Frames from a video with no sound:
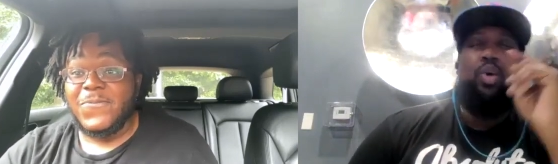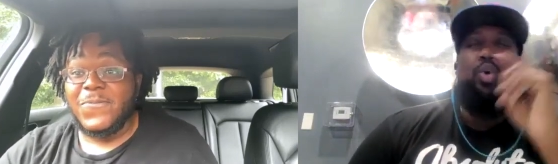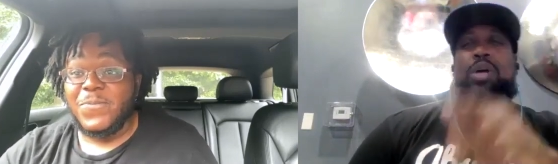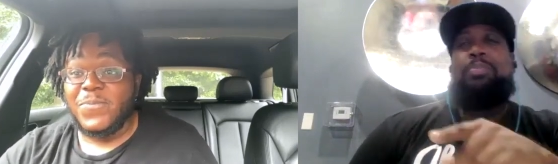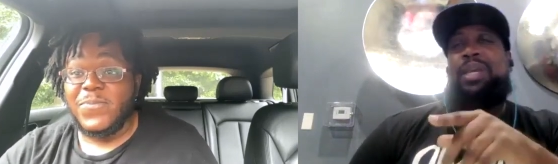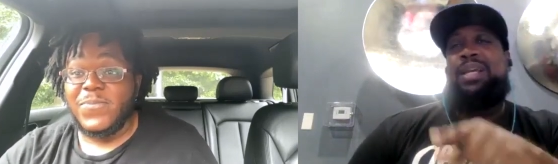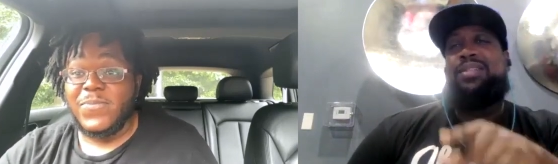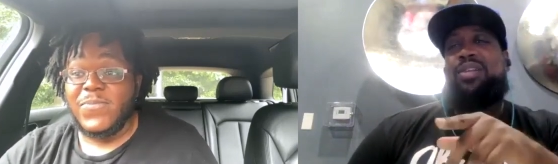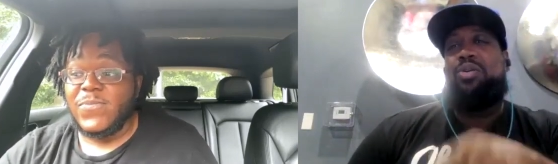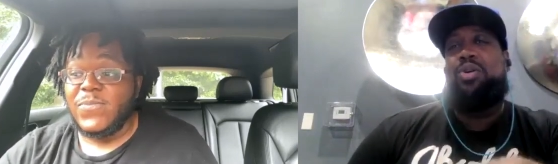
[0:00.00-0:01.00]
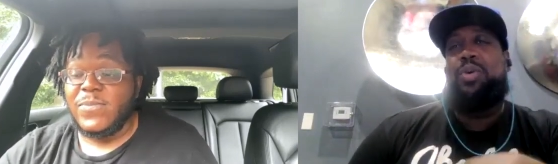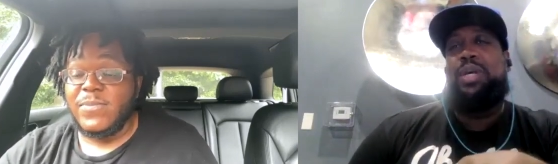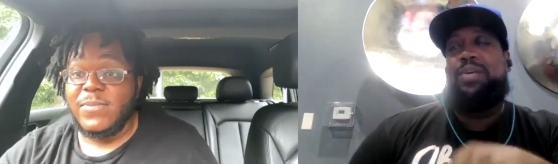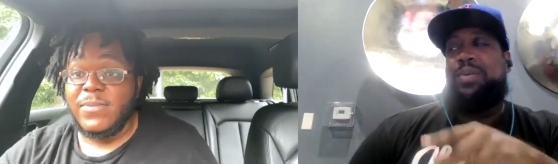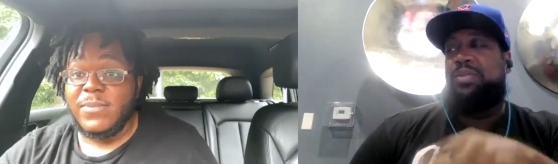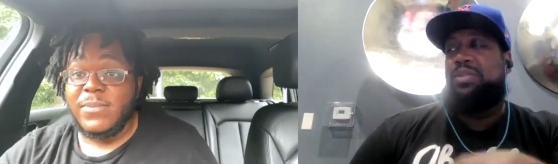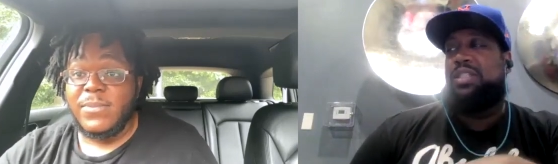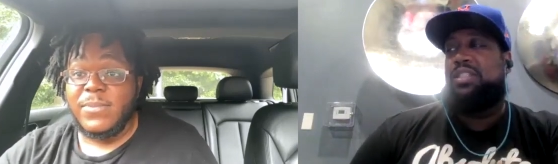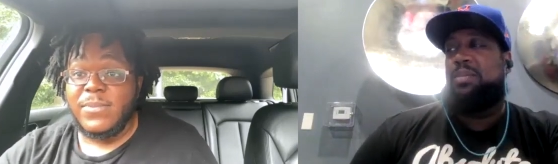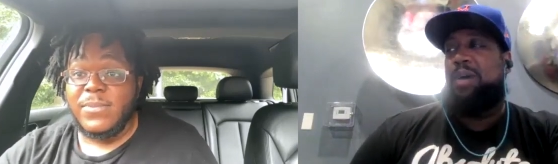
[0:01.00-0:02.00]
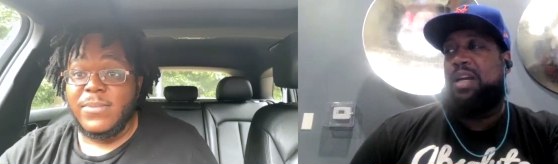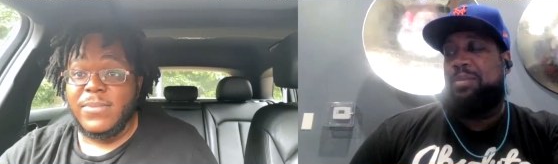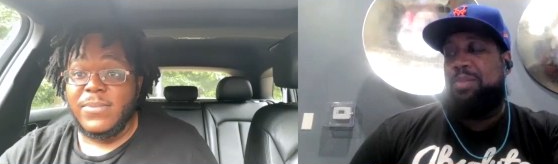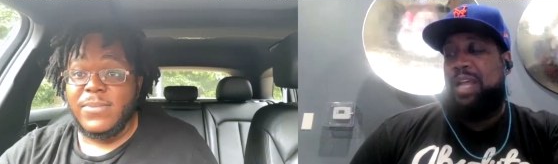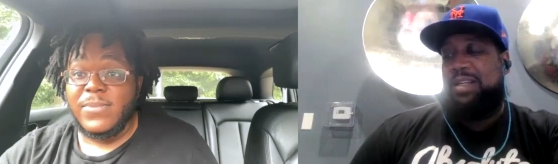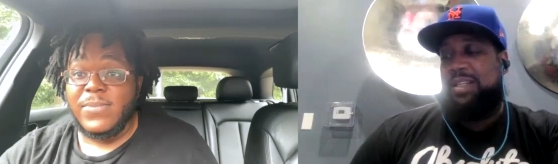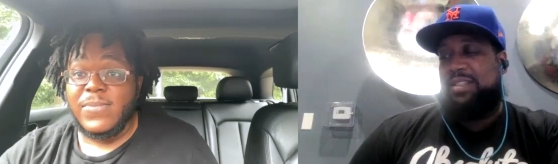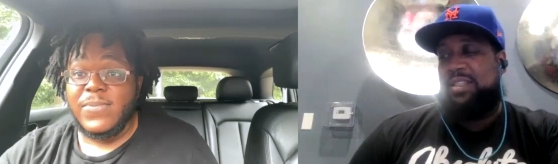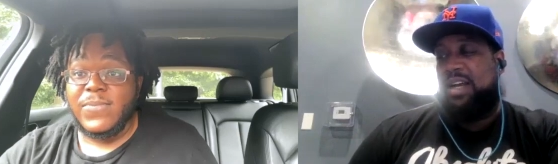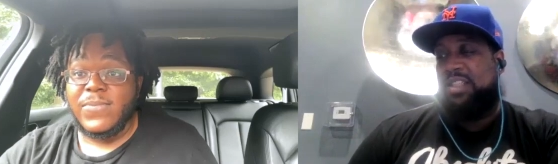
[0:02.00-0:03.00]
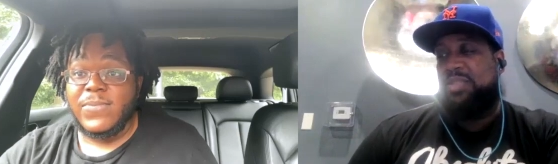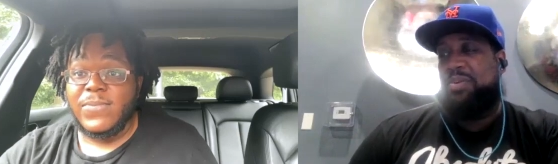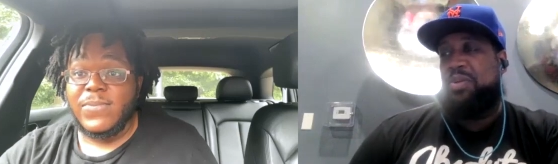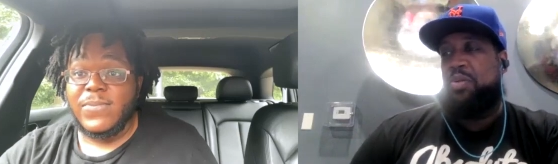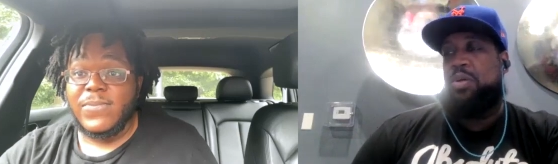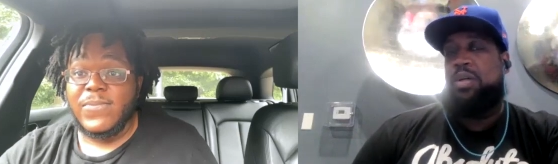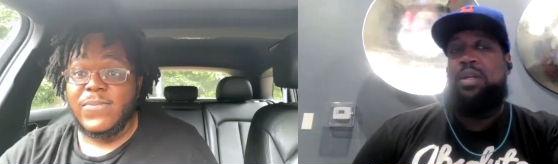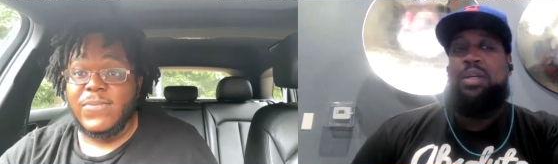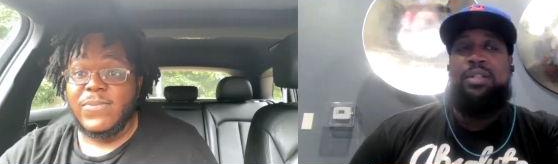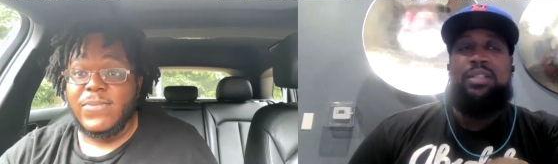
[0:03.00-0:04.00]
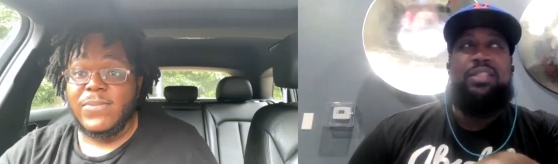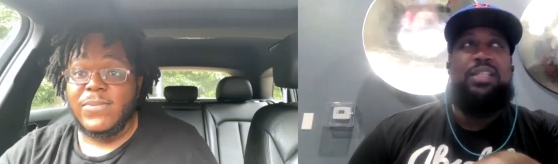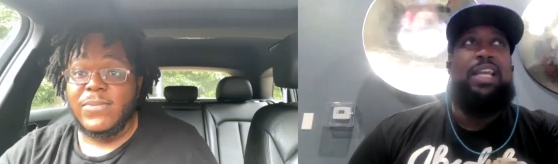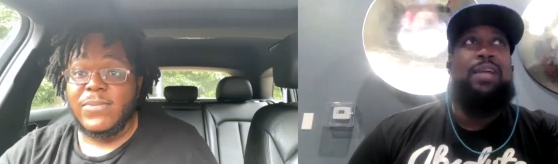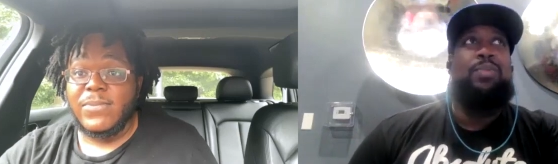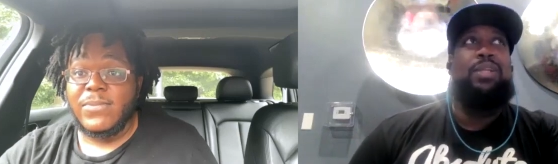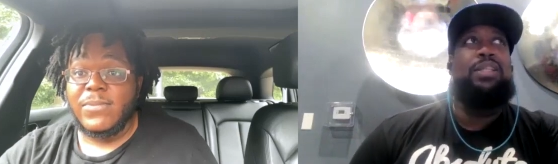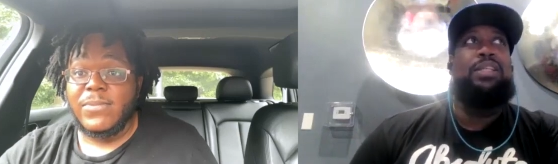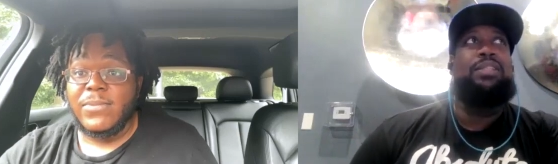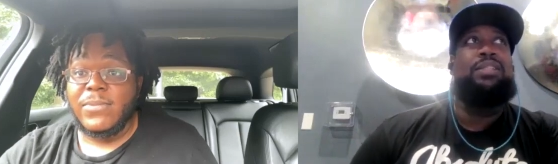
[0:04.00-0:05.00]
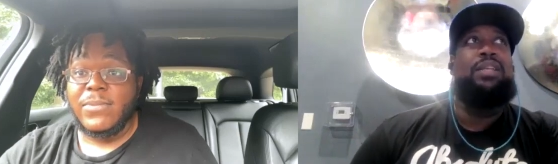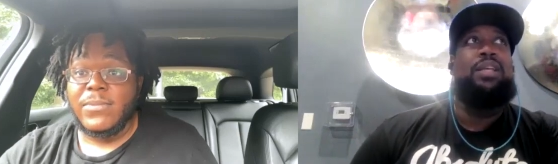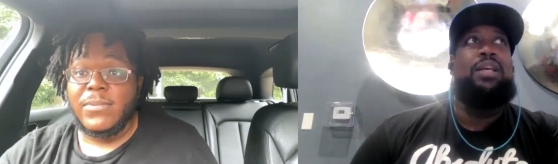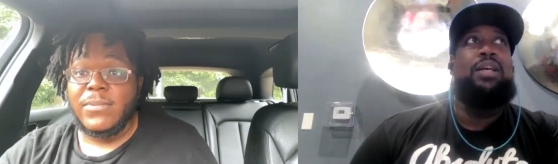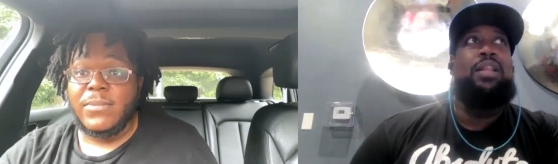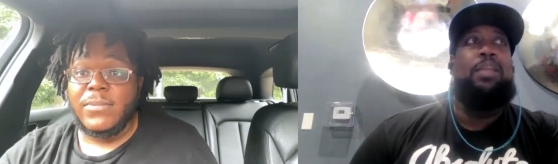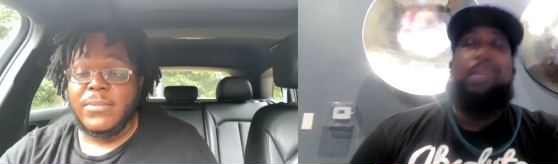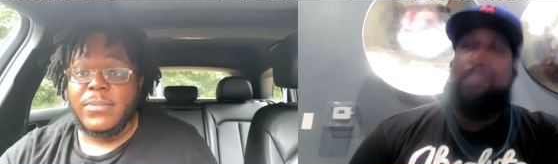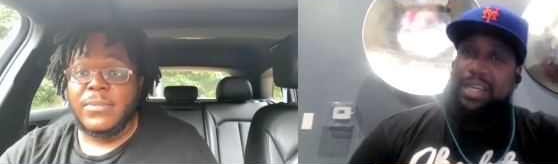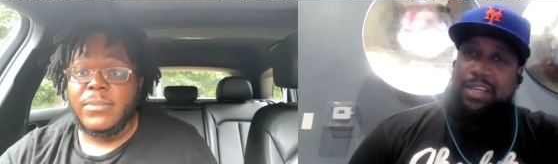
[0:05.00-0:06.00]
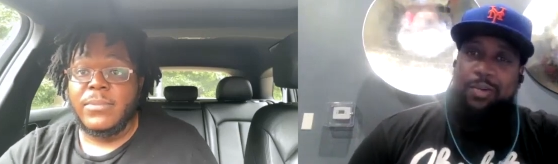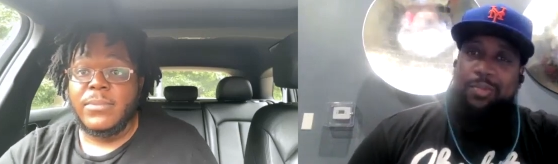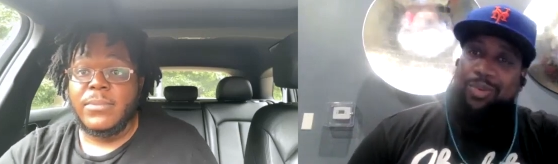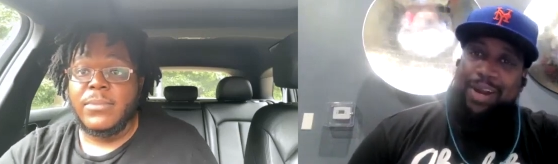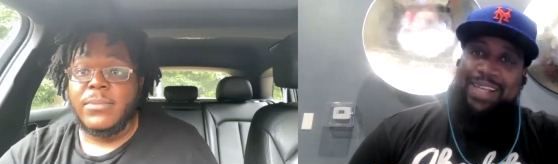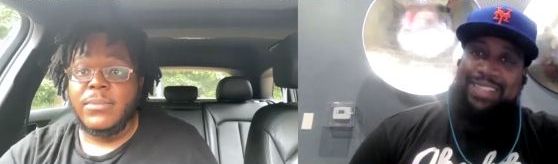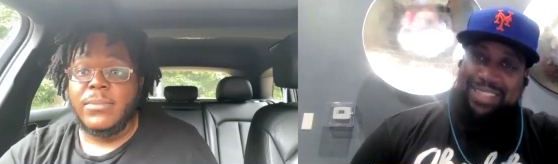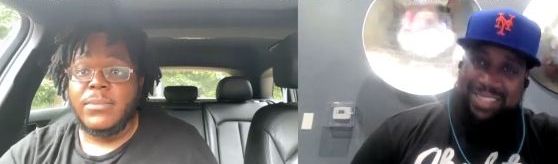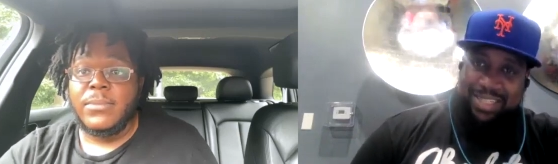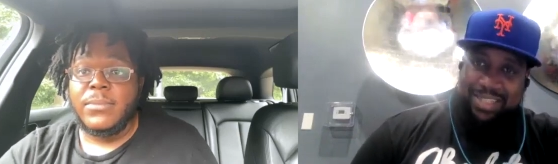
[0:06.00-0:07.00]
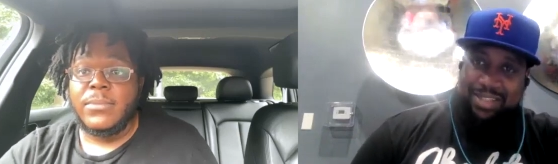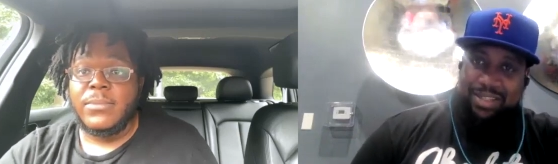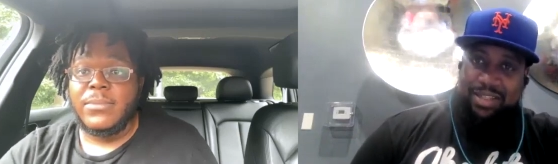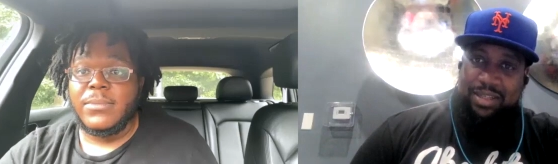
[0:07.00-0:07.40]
Speaker 1: quit being so quick when you see somebody black that's an entrepreneur to hit them with this let me pick your brain shit.